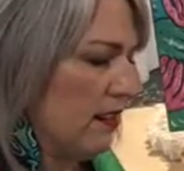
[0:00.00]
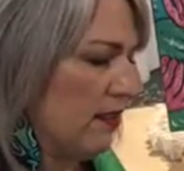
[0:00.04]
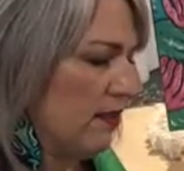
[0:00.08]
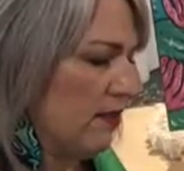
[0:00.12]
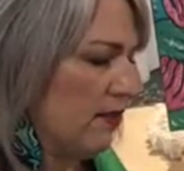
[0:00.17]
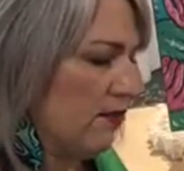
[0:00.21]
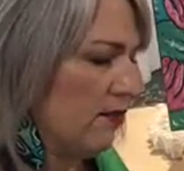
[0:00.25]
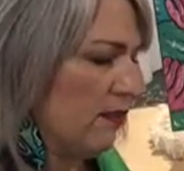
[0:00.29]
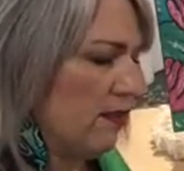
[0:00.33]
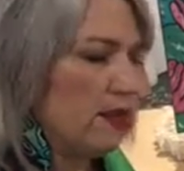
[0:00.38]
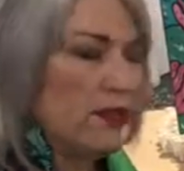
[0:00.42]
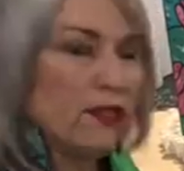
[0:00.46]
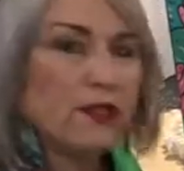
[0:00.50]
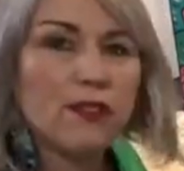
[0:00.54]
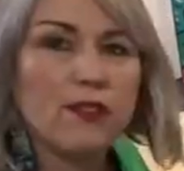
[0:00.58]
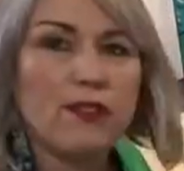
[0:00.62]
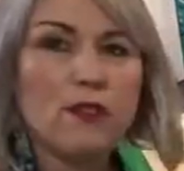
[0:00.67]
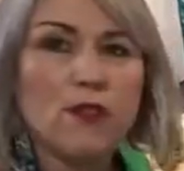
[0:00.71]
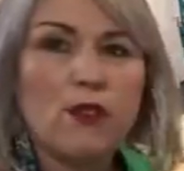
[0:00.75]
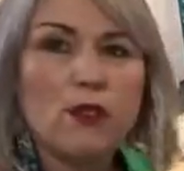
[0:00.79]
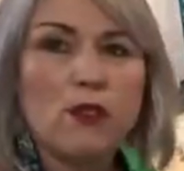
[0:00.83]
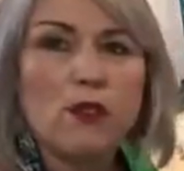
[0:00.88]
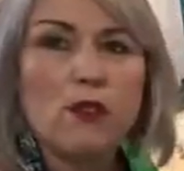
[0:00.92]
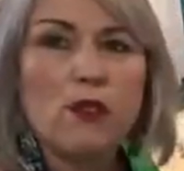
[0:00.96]
which is a
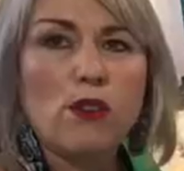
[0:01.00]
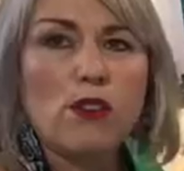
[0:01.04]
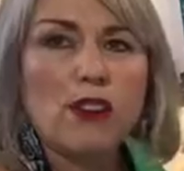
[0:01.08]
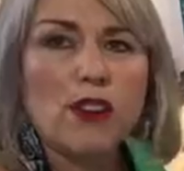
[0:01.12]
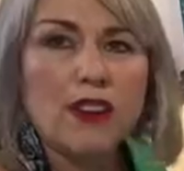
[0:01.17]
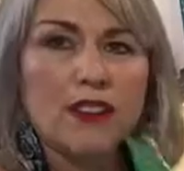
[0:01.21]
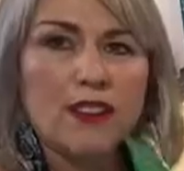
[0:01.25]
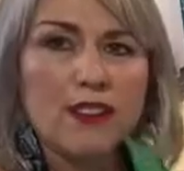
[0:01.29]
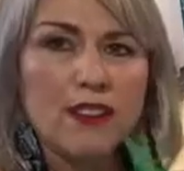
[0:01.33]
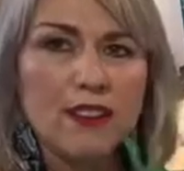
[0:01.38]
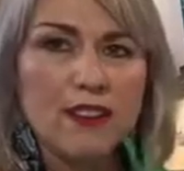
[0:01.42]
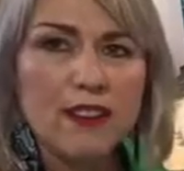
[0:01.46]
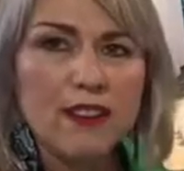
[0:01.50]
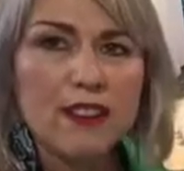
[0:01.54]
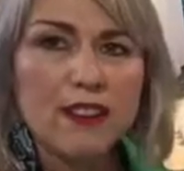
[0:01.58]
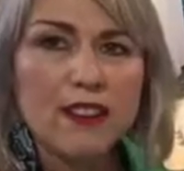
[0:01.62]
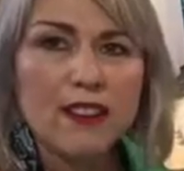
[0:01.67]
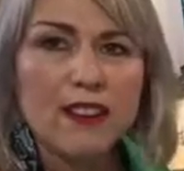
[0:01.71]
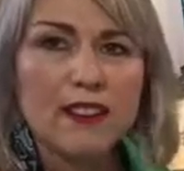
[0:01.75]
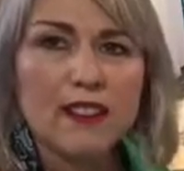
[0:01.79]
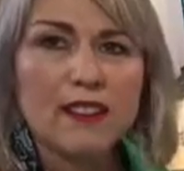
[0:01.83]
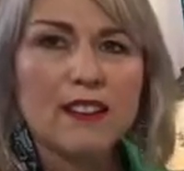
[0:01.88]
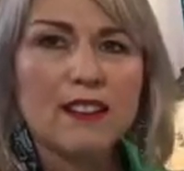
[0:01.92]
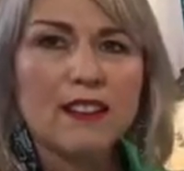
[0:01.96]
4, I think,
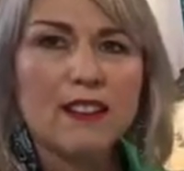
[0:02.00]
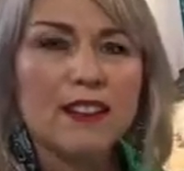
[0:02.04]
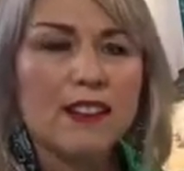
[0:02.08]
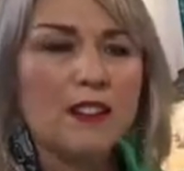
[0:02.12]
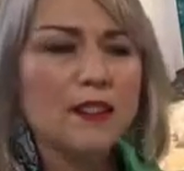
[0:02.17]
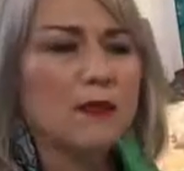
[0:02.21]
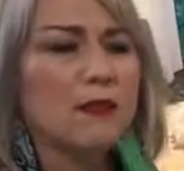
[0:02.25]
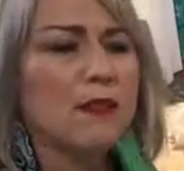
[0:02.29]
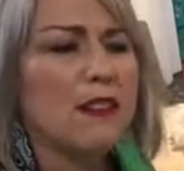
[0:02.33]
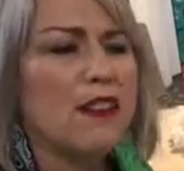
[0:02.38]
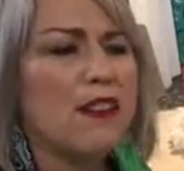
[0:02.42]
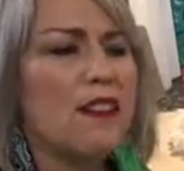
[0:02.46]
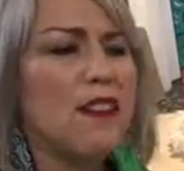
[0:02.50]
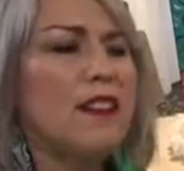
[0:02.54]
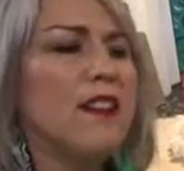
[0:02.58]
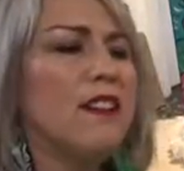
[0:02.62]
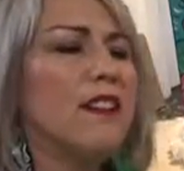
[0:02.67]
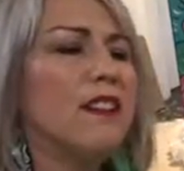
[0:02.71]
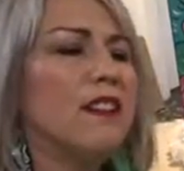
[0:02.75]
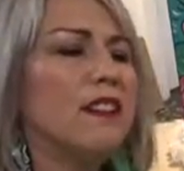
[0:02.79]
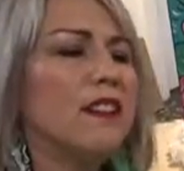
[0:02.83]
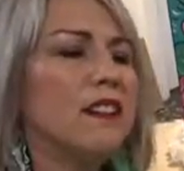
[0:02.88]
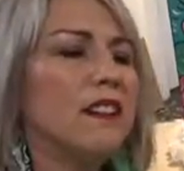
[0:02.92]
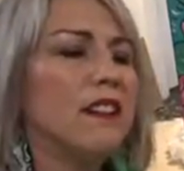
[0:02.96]
this one.
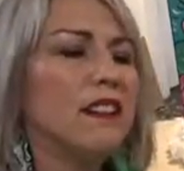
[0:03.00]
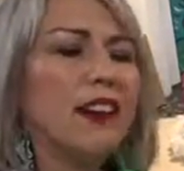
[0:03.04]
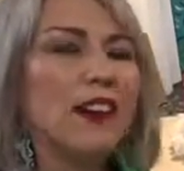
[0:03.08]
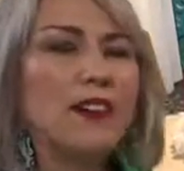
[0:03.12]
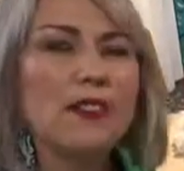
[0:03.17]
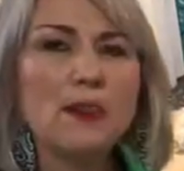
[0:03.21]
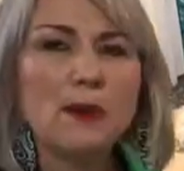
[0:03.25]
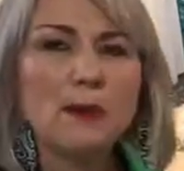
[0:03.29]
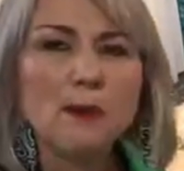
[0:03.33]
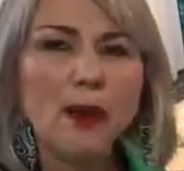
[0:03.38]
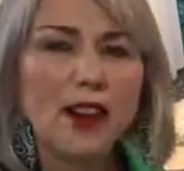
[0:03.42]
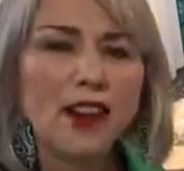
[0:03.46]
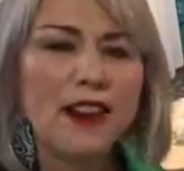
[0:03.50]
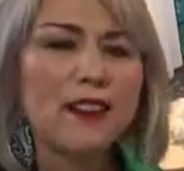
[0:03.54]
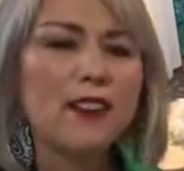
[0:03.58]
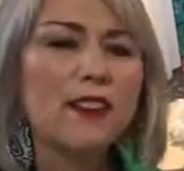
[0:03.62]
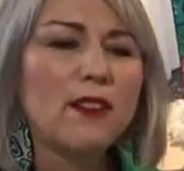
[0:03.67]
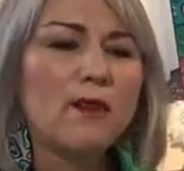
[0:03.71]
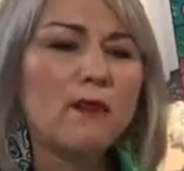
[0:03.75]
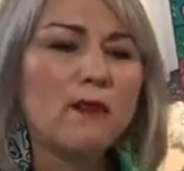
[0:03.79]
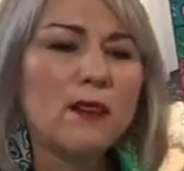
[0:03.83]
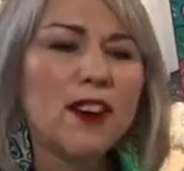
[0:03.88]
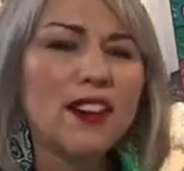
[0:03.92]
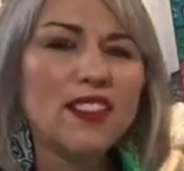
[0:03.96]
I've got paint
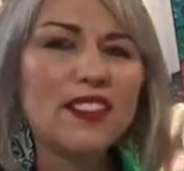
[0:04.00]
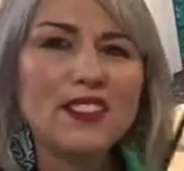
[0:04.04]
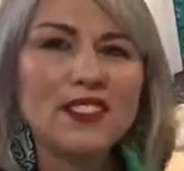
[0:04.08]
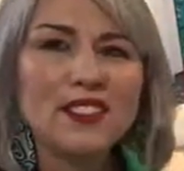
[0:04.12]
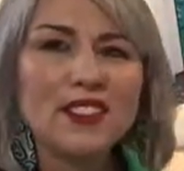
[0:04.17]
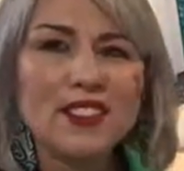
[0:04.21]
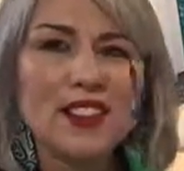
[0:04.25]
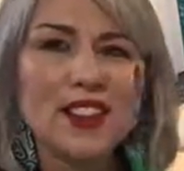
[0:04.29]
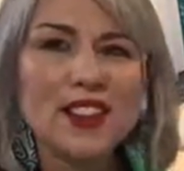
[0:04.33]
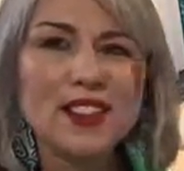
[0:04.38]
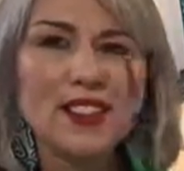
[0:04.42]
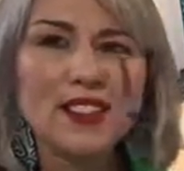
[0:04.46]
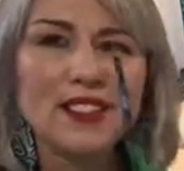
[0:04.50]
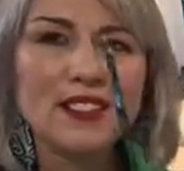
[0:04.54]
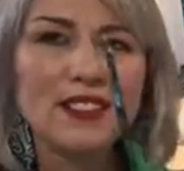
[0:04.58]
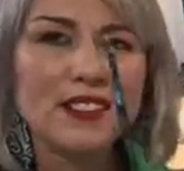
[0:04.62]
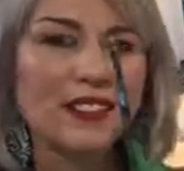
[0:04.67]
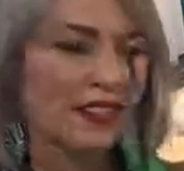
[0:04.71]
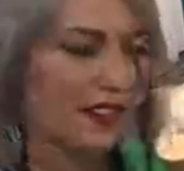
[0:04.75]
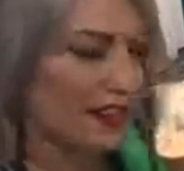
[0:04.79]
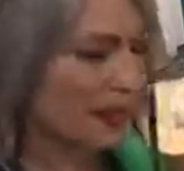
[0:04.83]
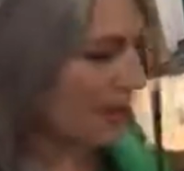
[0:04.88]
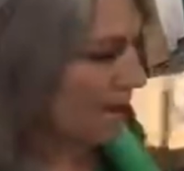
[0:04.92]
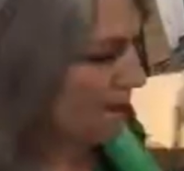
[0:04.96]
on mine, so I can't see
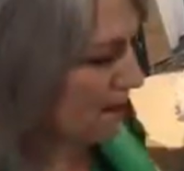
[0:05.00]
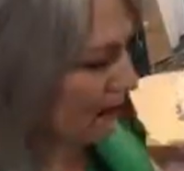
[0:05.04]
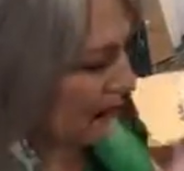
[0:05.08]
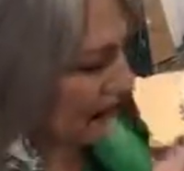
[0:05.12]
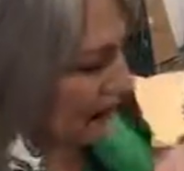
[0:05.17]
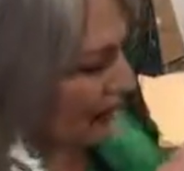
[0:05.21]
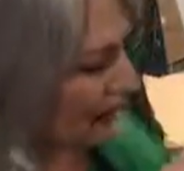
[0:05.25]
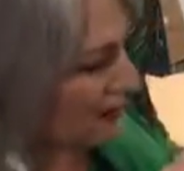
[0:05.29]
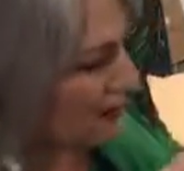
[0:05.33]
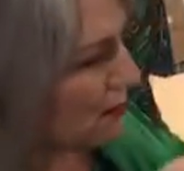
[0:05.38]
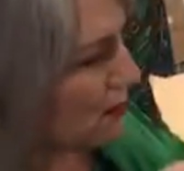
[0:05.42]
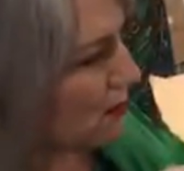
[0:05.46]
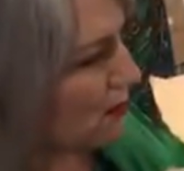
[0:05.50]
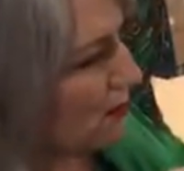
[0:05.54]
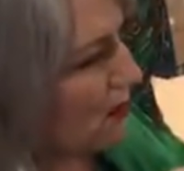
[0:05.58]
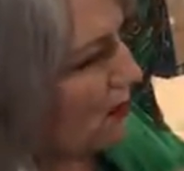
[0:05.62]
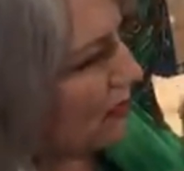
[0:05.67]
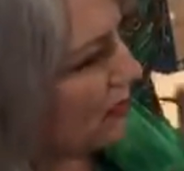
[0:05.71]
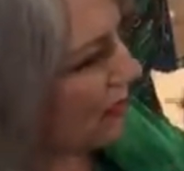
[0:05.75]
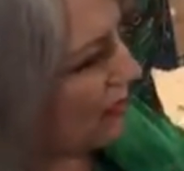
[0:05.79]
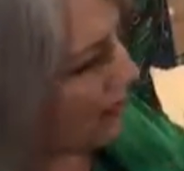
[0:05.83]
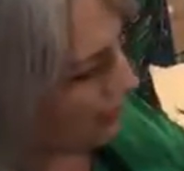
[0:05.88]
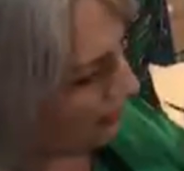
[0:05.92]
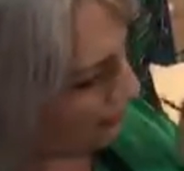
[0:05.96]
the numbers anymore.
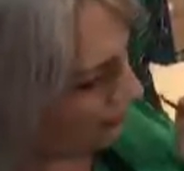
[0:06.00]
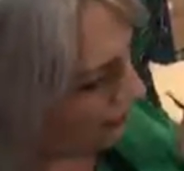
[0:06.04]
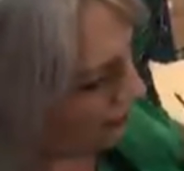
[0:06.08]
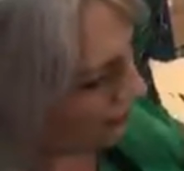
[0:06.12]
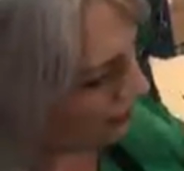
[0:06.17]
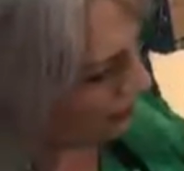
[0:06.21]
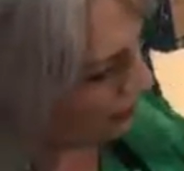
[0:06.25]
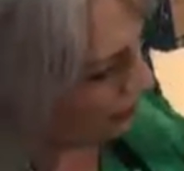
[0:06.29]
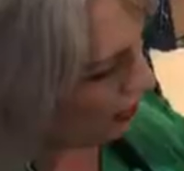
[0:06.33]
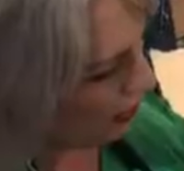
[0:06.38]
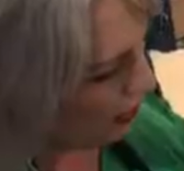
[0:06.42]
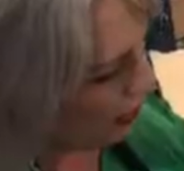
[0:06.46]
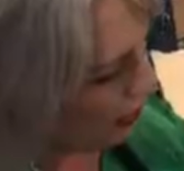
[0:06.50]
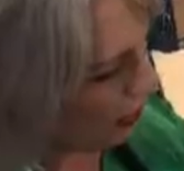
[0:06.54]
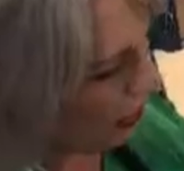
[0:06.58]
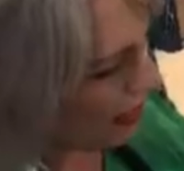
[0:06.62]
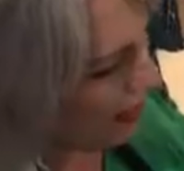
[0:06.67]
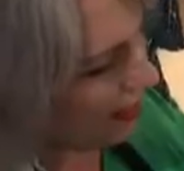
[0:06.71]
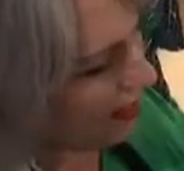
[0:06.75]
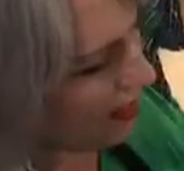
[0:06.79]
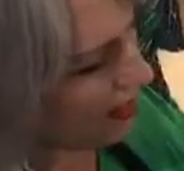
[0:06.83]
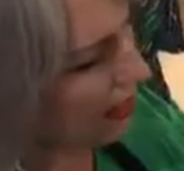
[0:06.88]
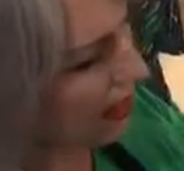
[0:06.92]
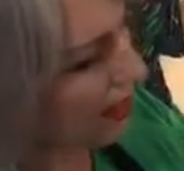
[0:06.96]
So,
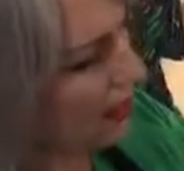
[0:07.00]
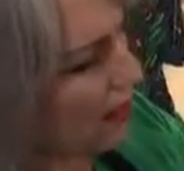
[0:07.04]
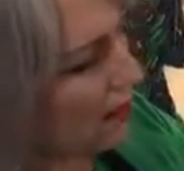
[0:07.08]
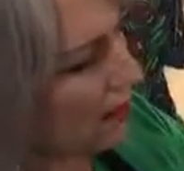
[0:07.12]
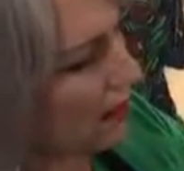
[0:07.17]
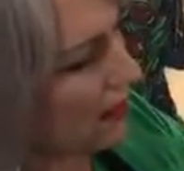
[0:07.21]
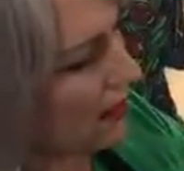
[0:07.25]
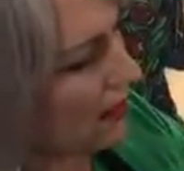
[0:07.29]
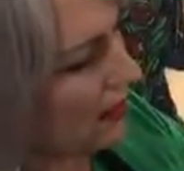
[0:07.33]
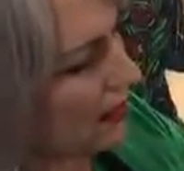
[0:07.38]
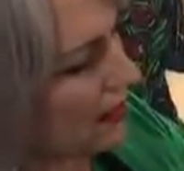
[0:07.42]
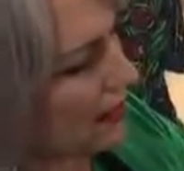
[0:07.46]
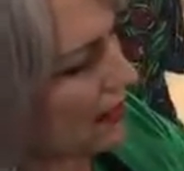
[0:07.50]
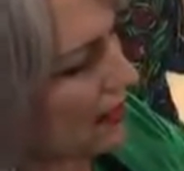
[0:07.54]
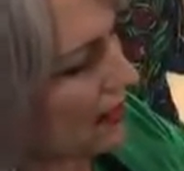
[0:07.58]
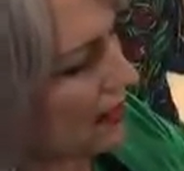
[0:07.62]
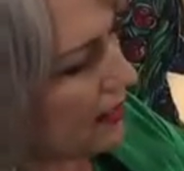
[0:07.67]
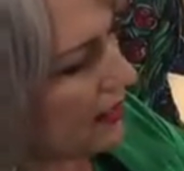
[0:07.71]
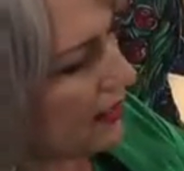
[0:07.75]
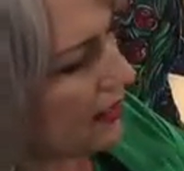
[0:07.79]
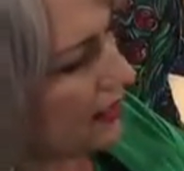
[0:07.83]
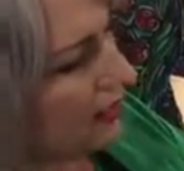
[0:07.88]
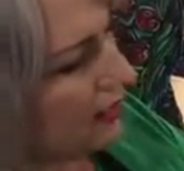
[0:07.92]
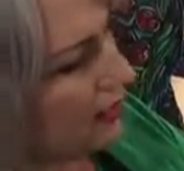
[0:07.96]
and then I'm going to
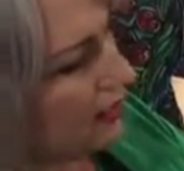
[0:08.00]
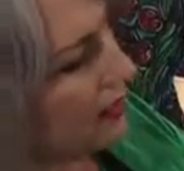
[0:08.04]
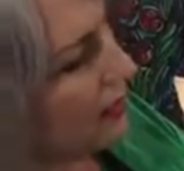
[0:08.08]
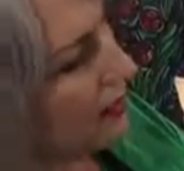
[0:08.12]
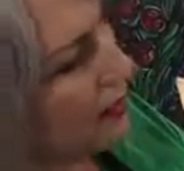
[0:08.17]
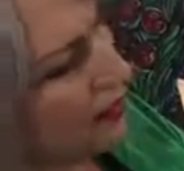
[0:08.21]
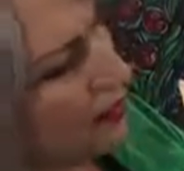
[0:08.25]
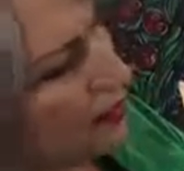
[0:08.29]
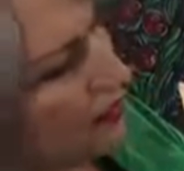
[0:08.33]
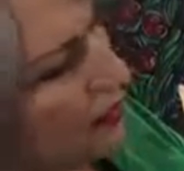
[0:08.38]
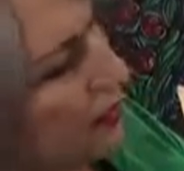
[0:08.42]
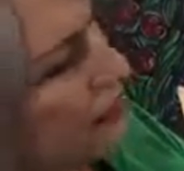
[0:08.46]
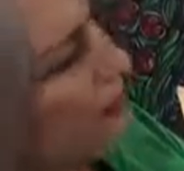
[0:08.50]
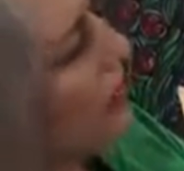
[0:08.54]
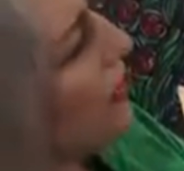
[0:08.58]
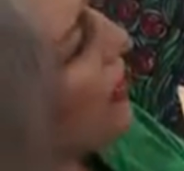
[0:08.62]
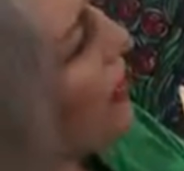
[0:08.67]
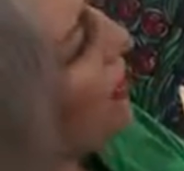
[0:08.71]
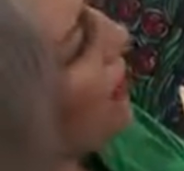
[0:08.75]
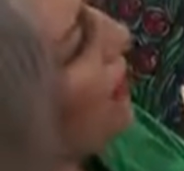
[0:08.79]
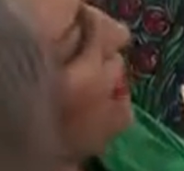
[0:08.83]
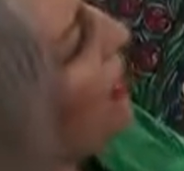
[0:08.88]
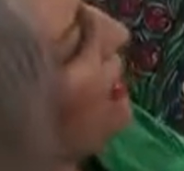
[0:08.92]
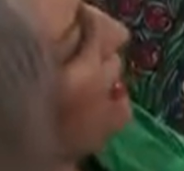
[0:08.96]
get the
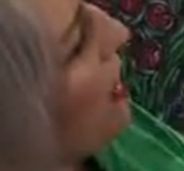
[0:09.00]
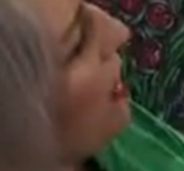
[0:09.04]
different